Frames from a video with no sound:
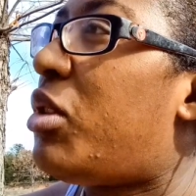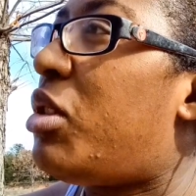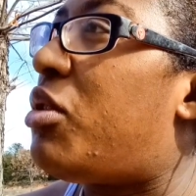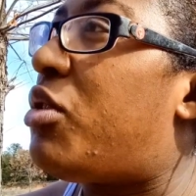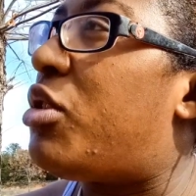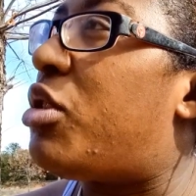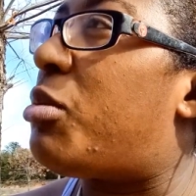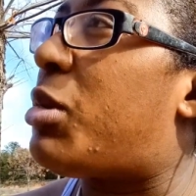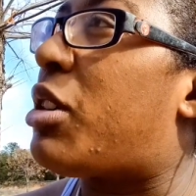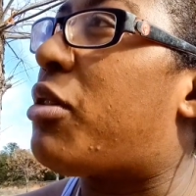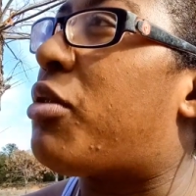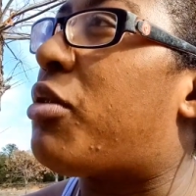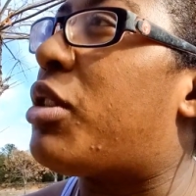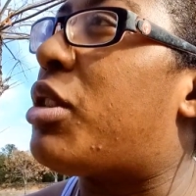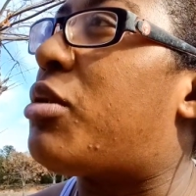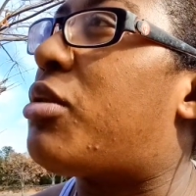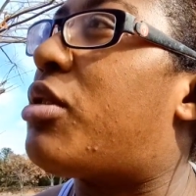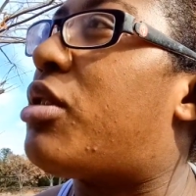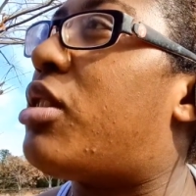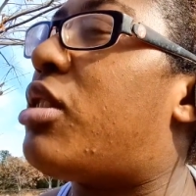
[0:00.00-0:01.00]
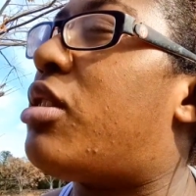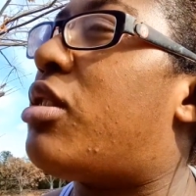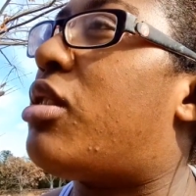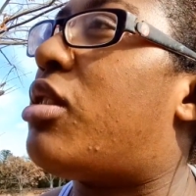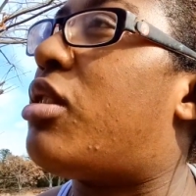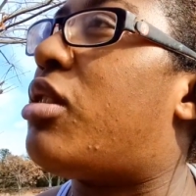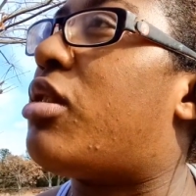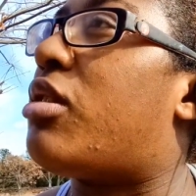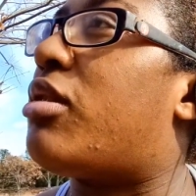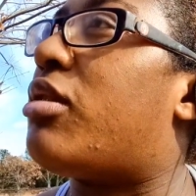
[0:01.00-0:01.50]
If you know about frequencies,
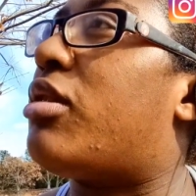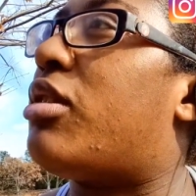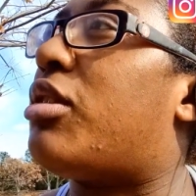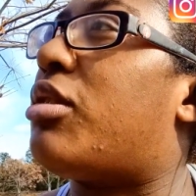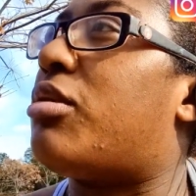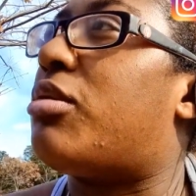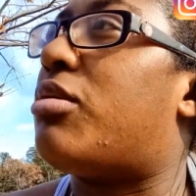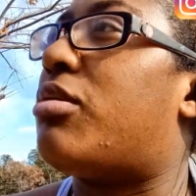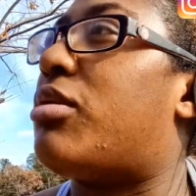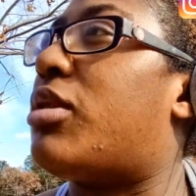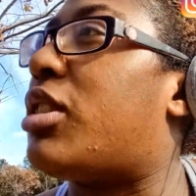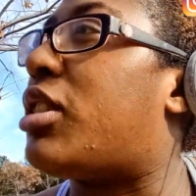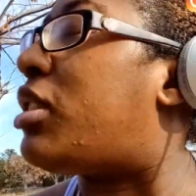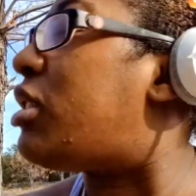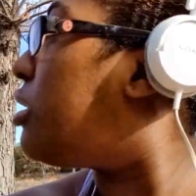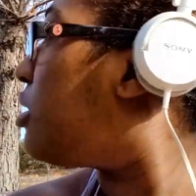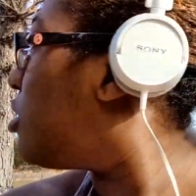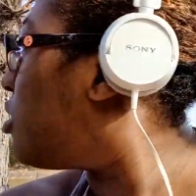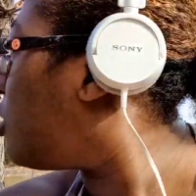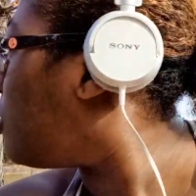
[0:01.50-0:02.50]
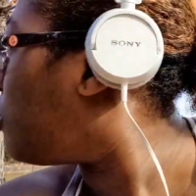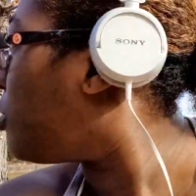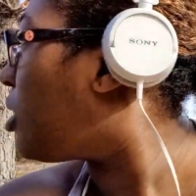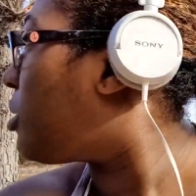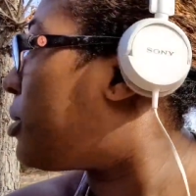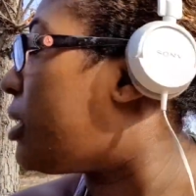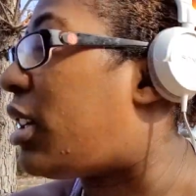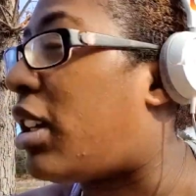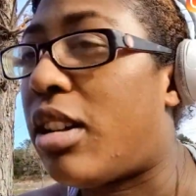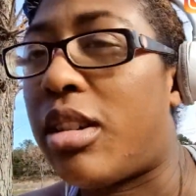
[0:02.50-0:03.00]
then you know hey, you
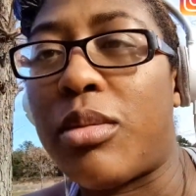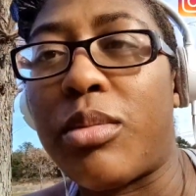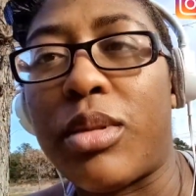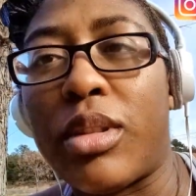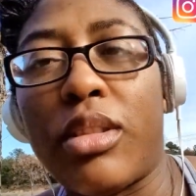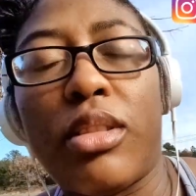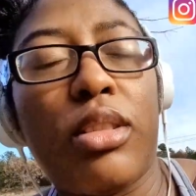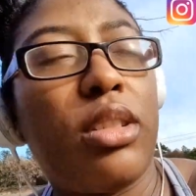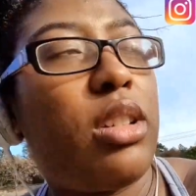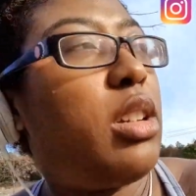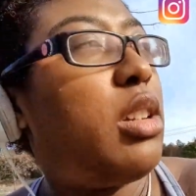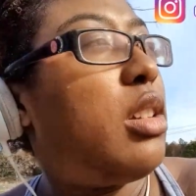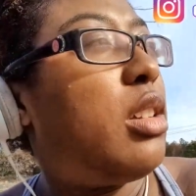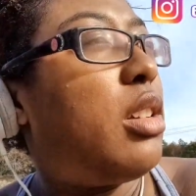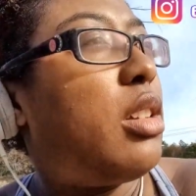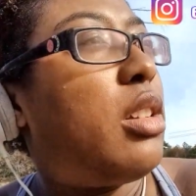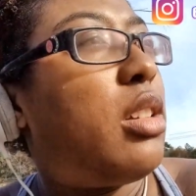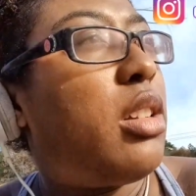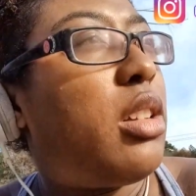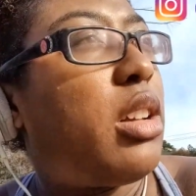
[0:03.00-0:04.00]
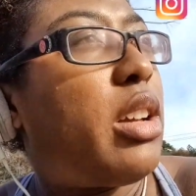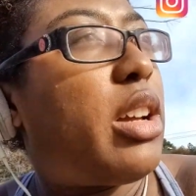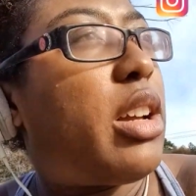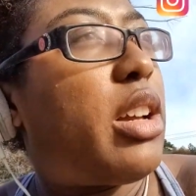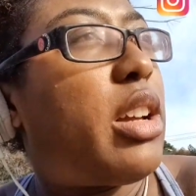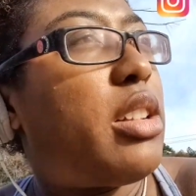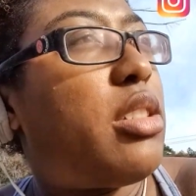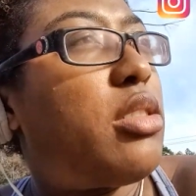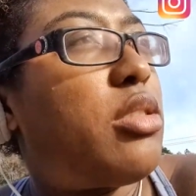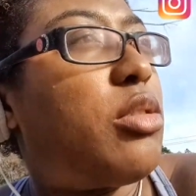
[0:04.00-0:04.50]
probably get it. But
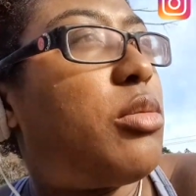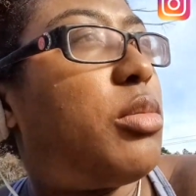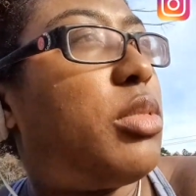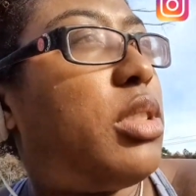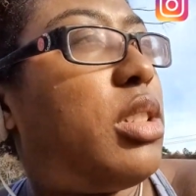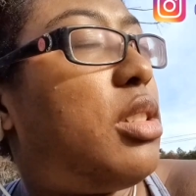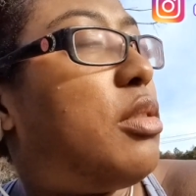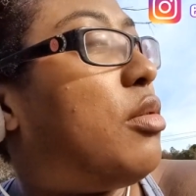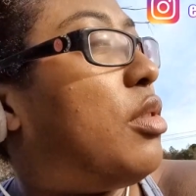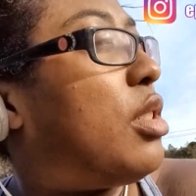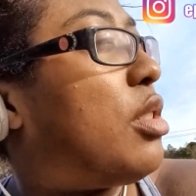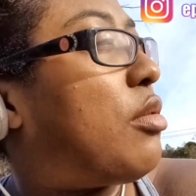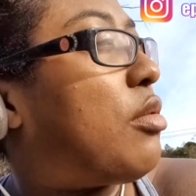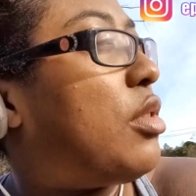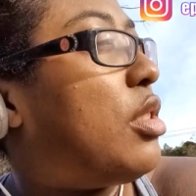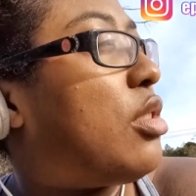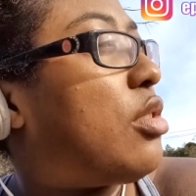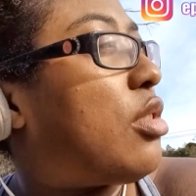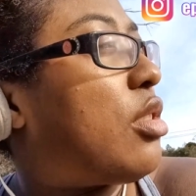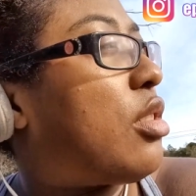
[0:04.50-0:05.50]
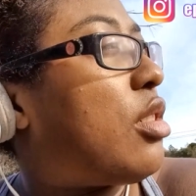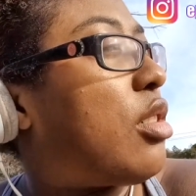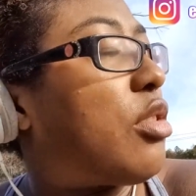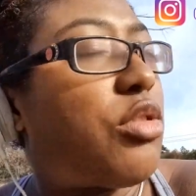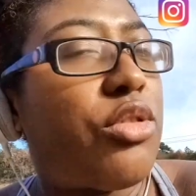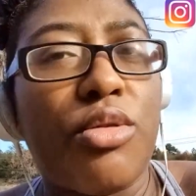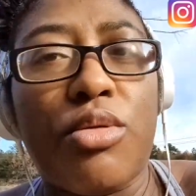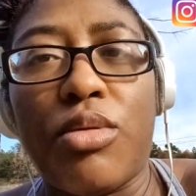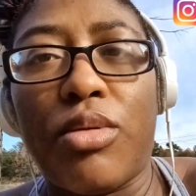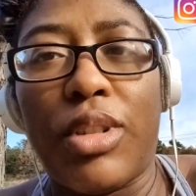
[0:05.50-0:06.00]
I just don't believe we can reach our, our
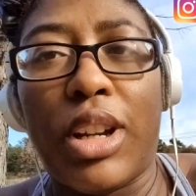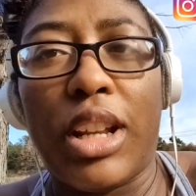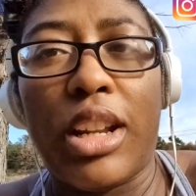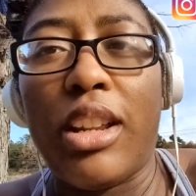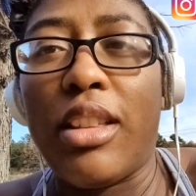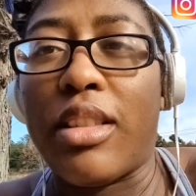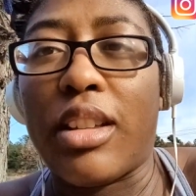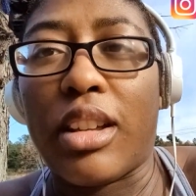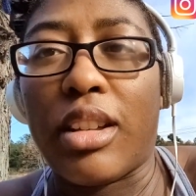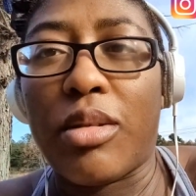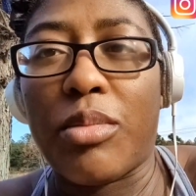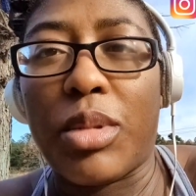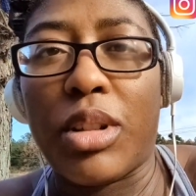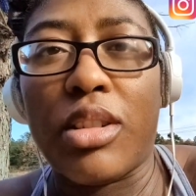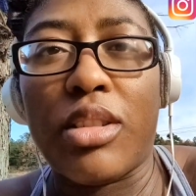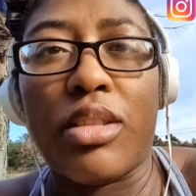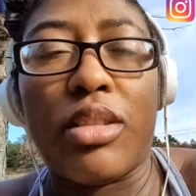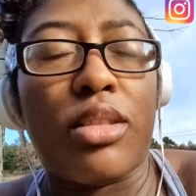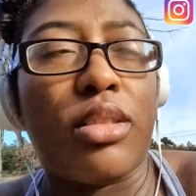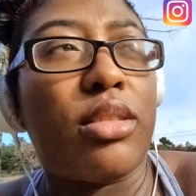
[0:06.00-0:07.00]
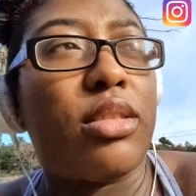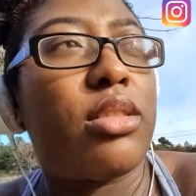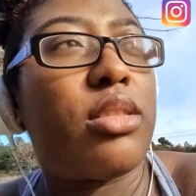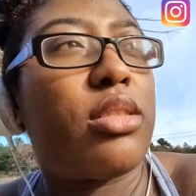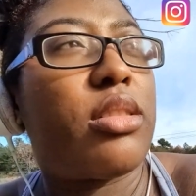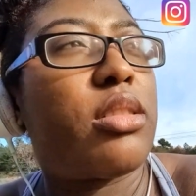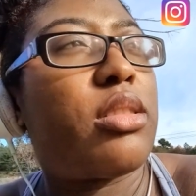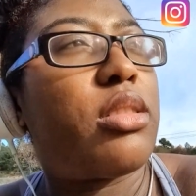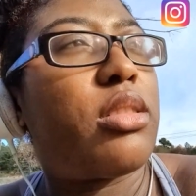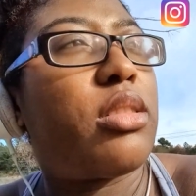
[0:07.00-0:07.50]
true anything
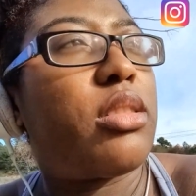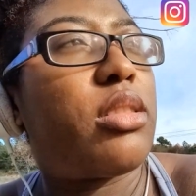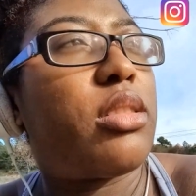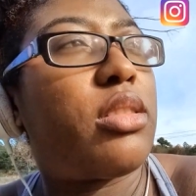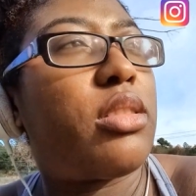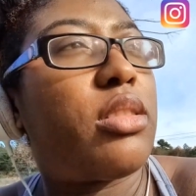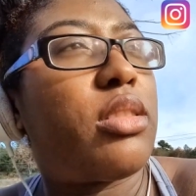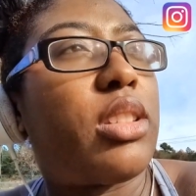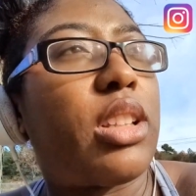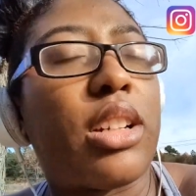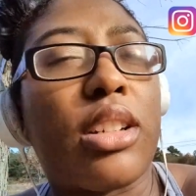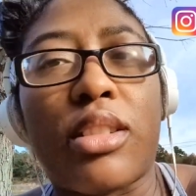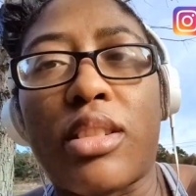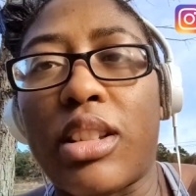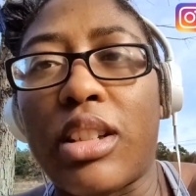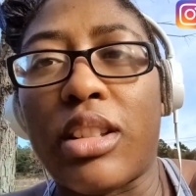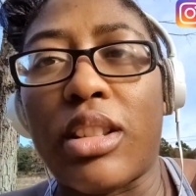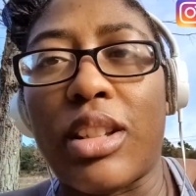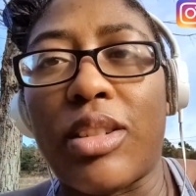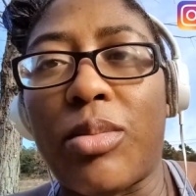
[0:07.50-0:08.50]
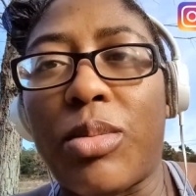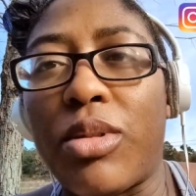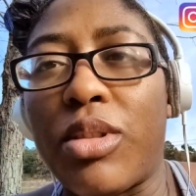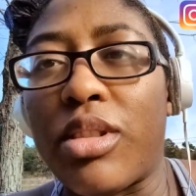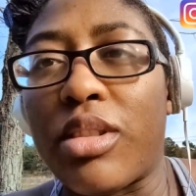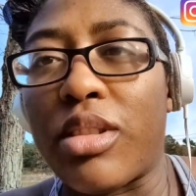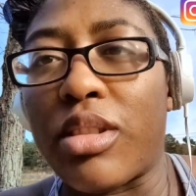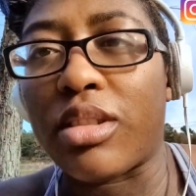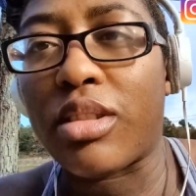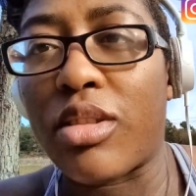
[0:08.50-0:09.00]
because, like I said, they
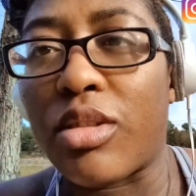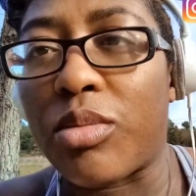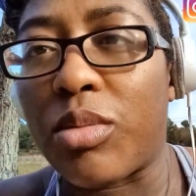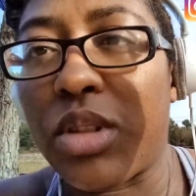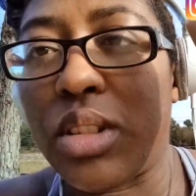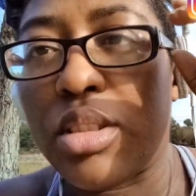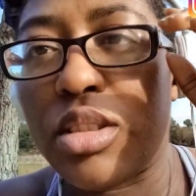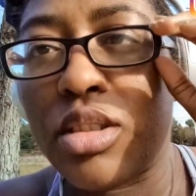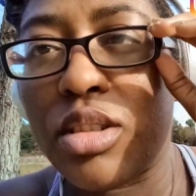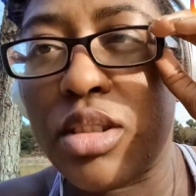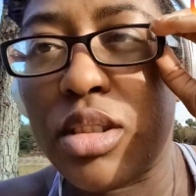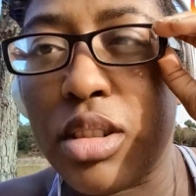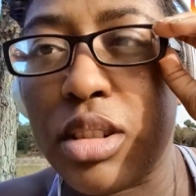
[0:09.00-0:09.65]
poisoned us so much,